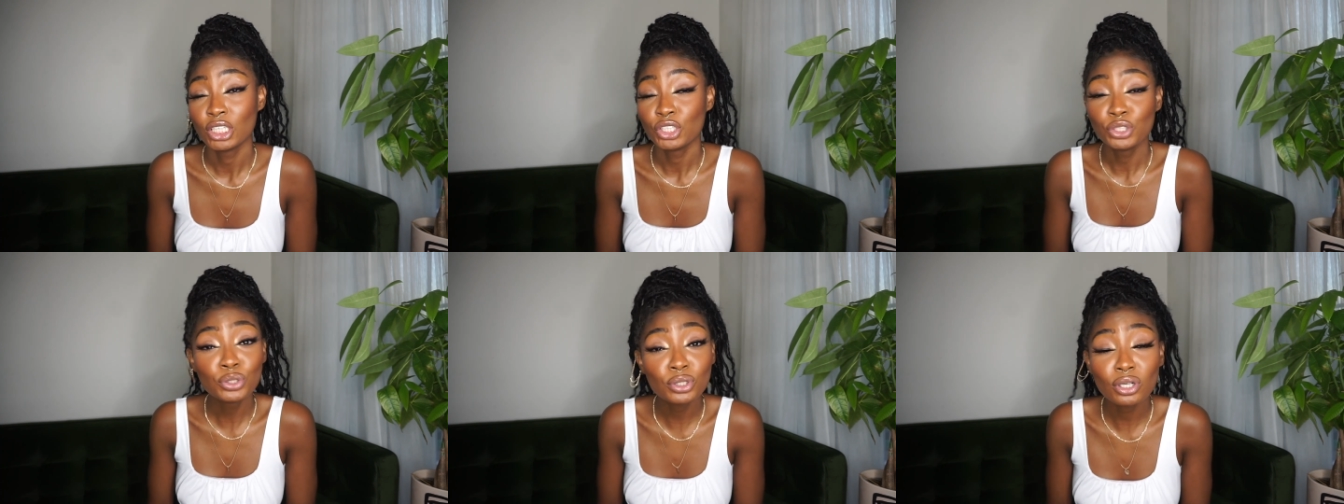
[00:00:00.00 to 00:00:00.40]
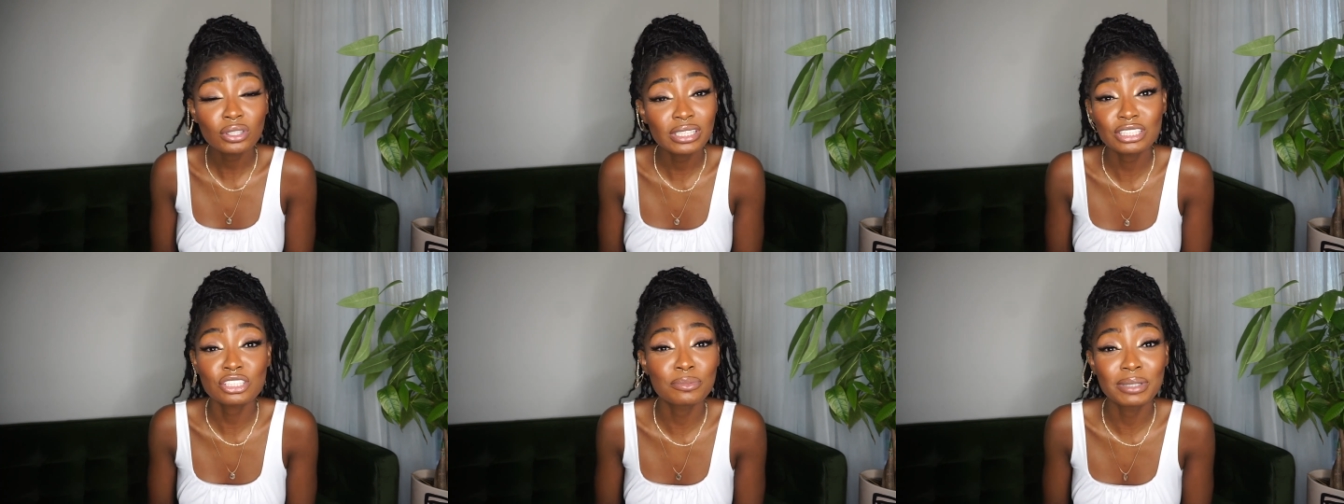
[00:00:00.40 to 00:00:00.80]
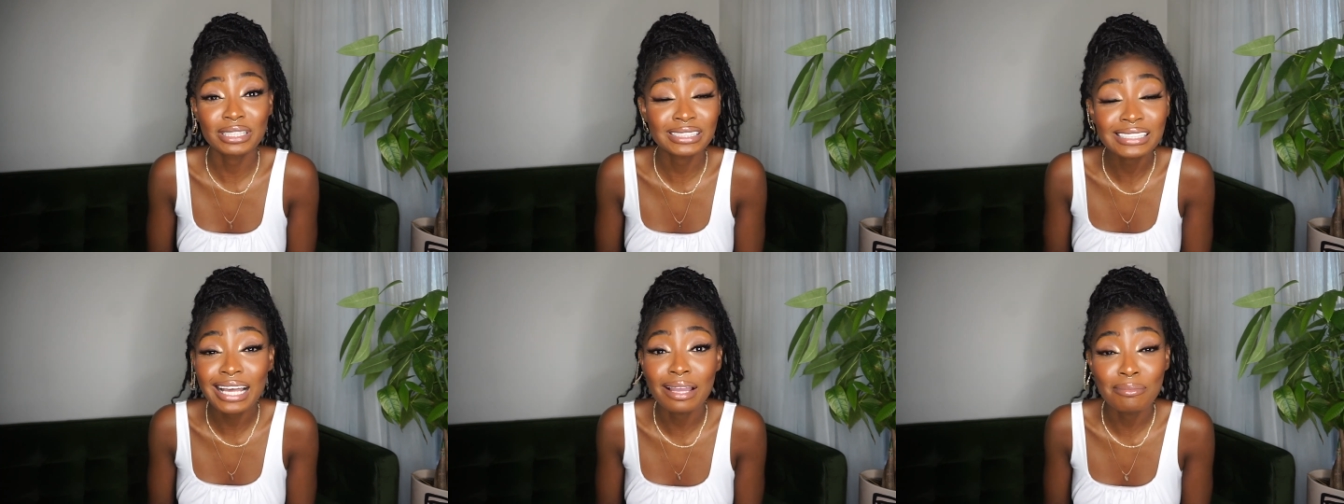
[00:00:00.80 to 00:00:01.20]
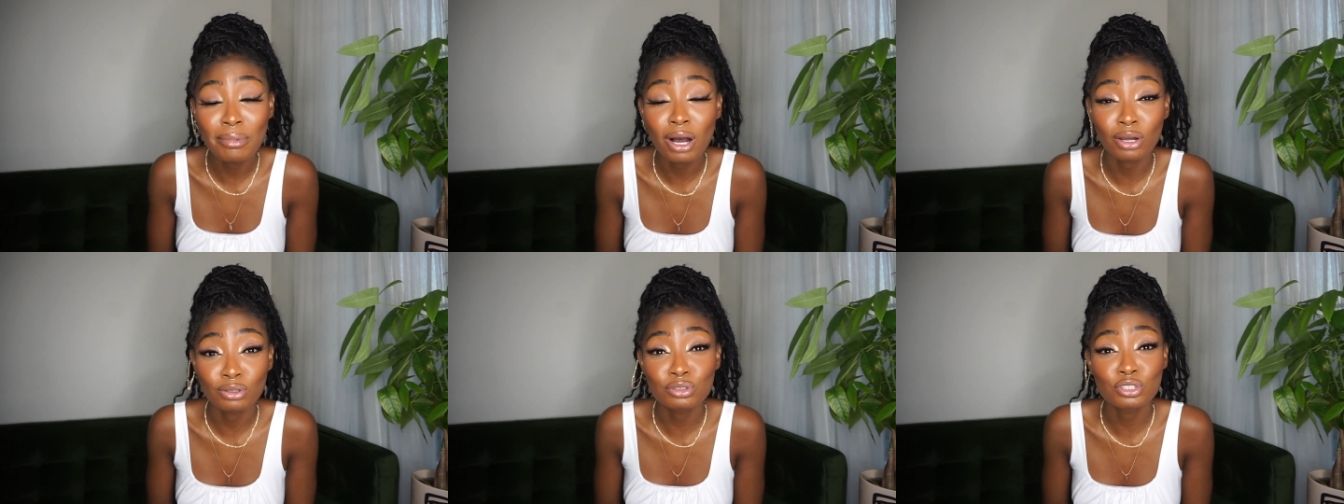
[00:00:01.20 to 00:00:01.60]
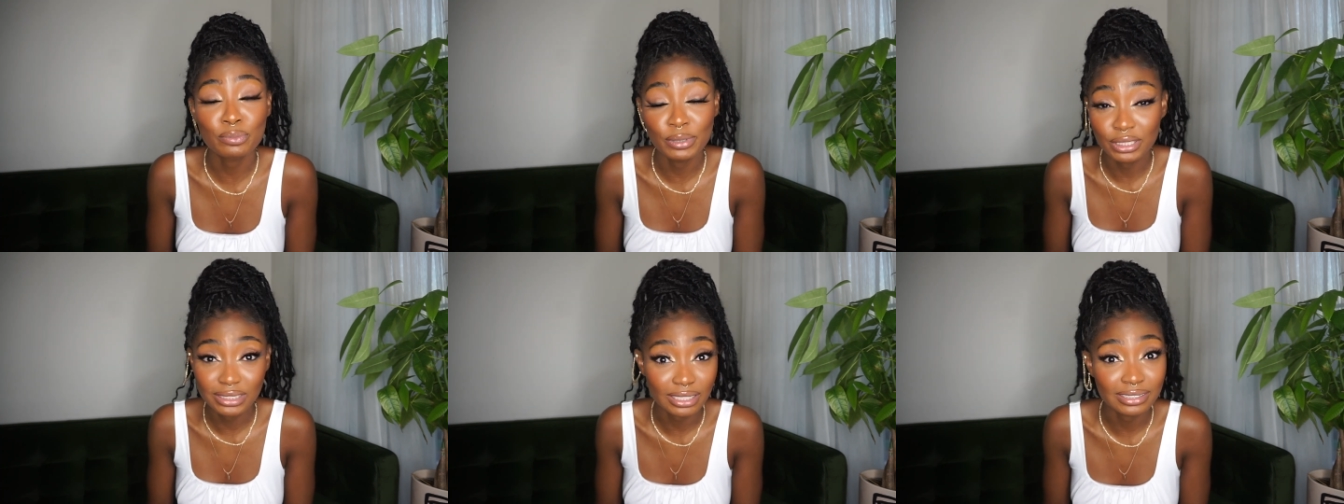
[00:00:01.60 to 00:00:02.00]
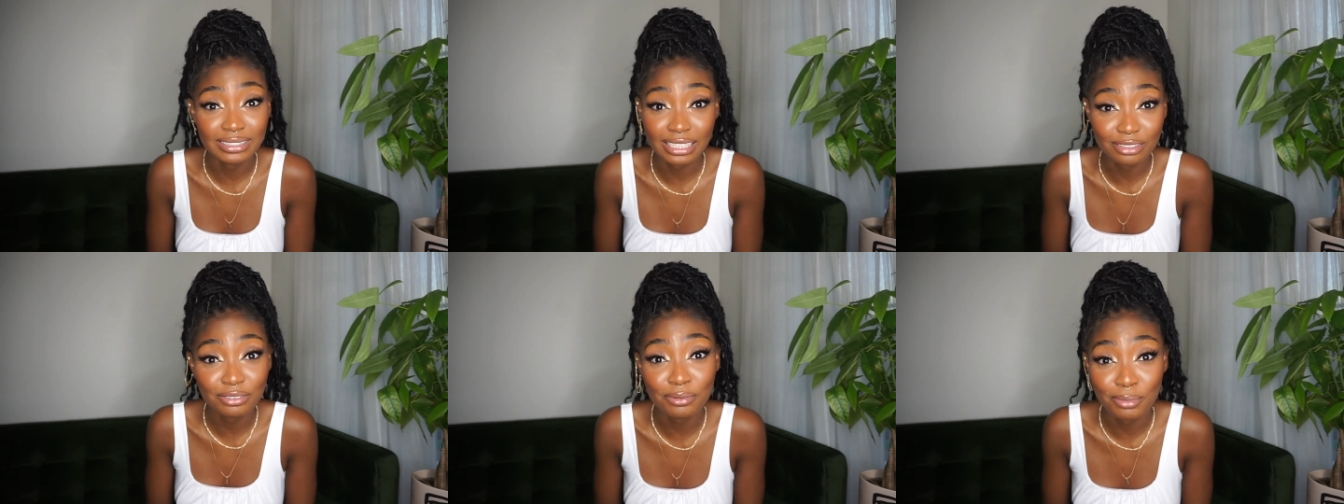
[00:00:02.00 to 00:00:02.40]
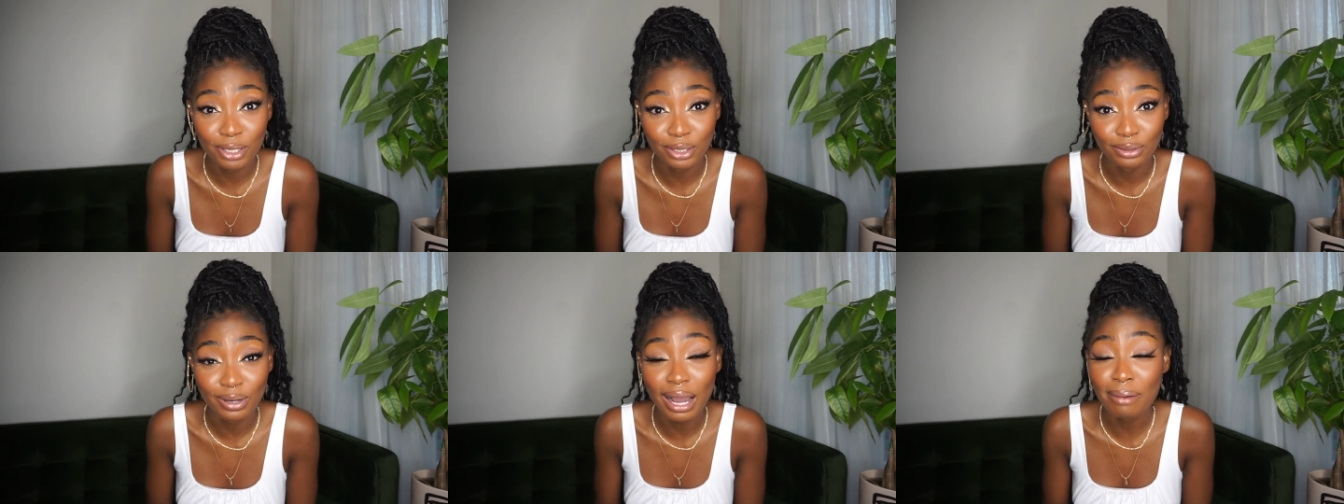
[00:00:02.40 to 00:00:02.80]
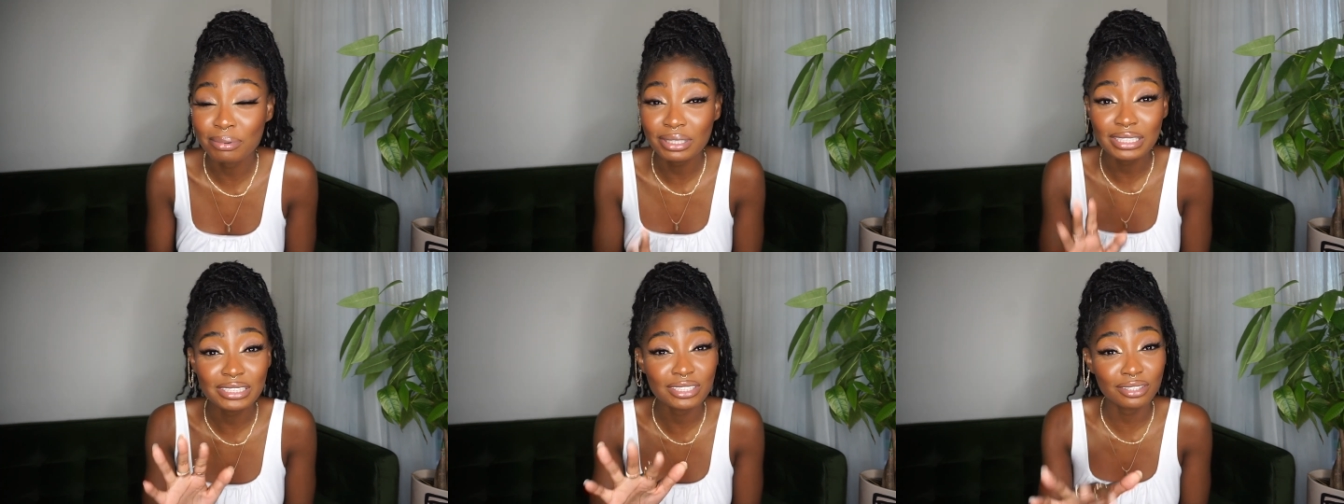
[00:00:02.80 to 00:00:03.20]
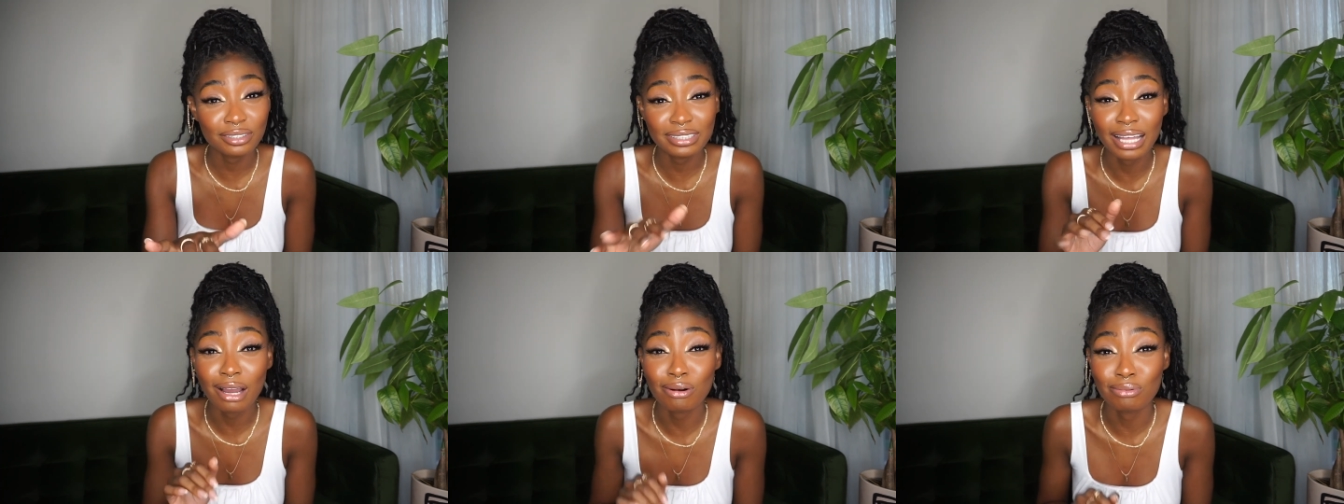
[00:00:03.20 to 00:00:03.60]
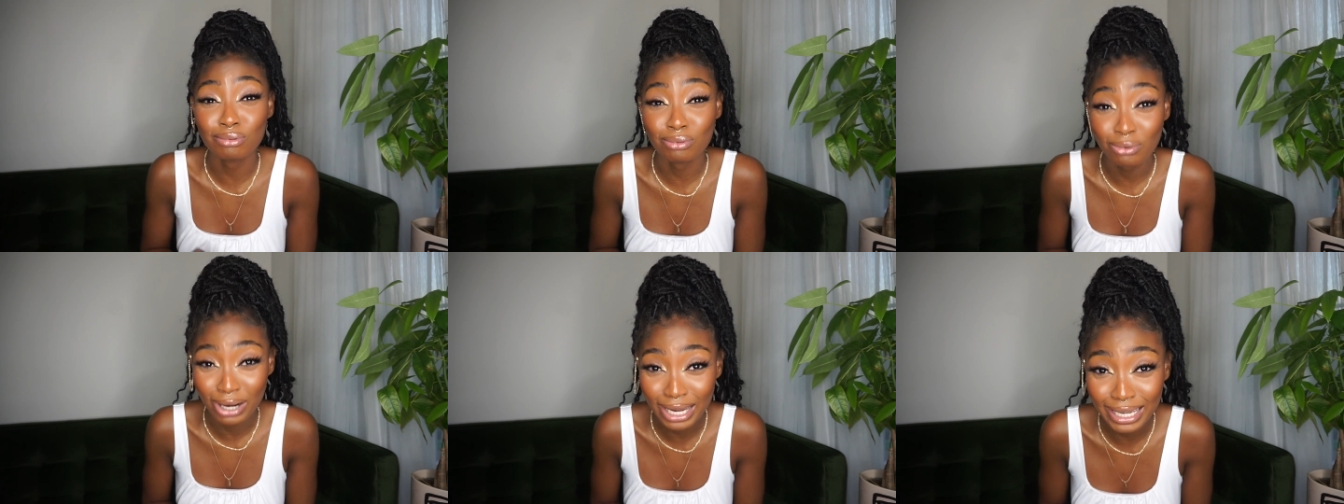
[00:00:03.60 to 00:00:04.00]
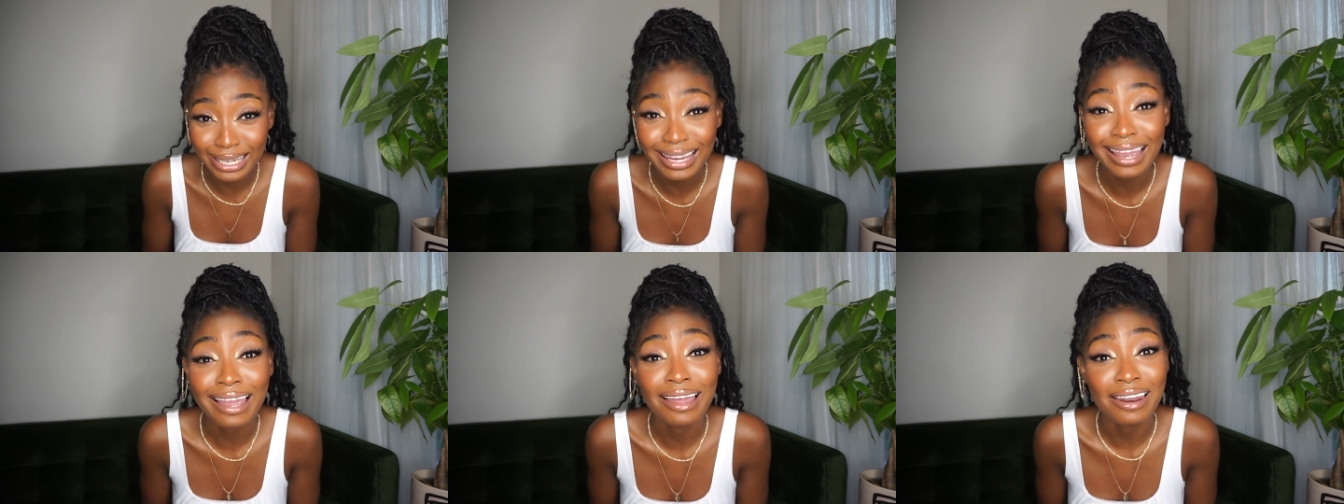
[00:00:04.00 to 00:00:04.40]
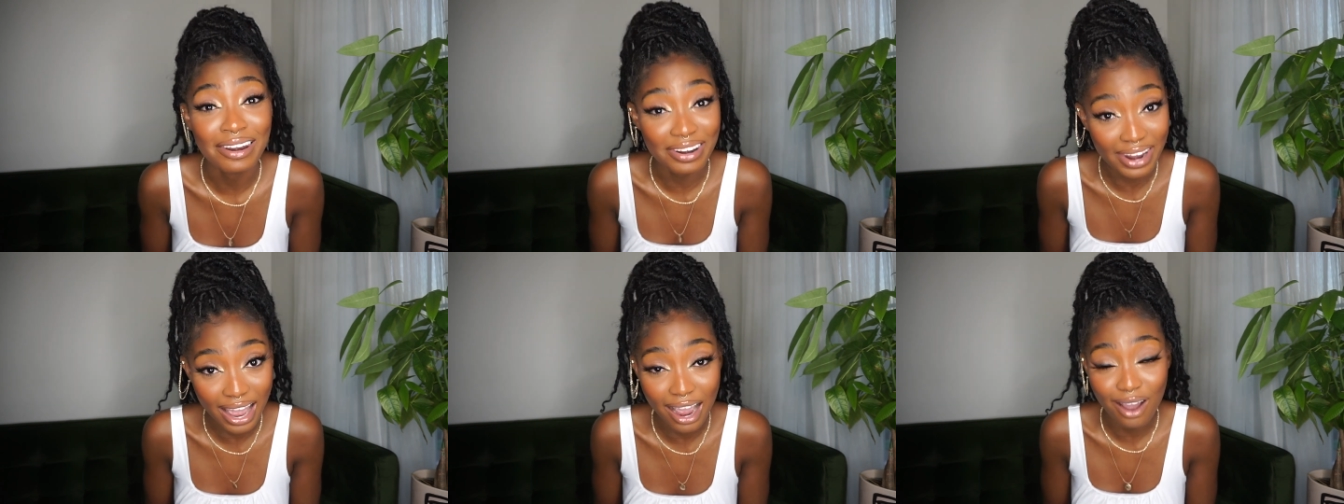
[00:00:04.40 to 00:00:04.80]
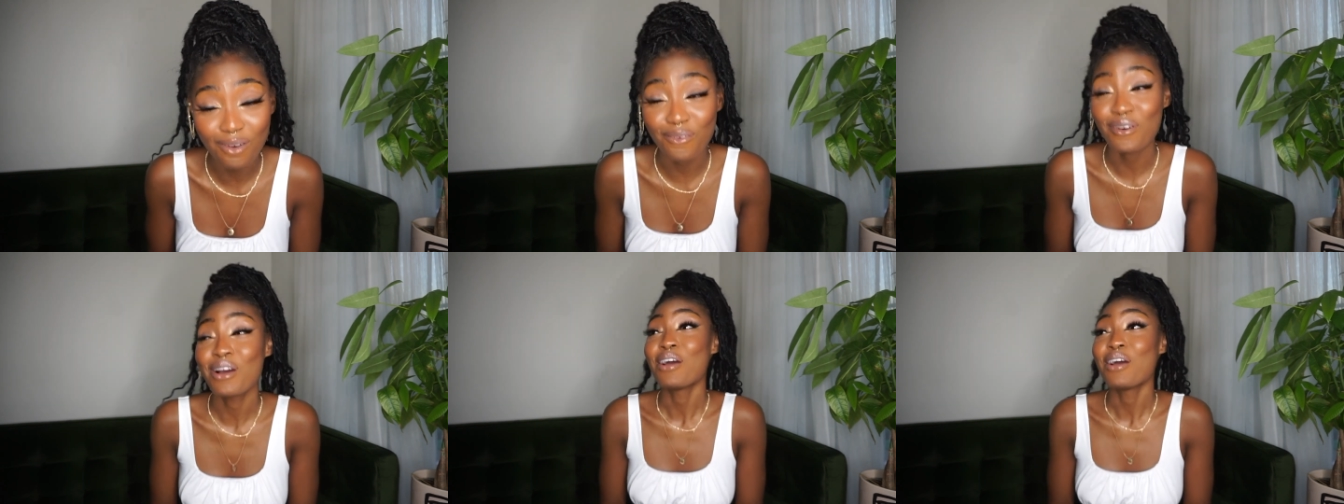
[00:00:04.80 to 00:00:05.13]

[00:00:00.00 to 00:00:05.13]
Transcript: You don't need to be a signed model to be a successful model. I'm gonna tell you that right now.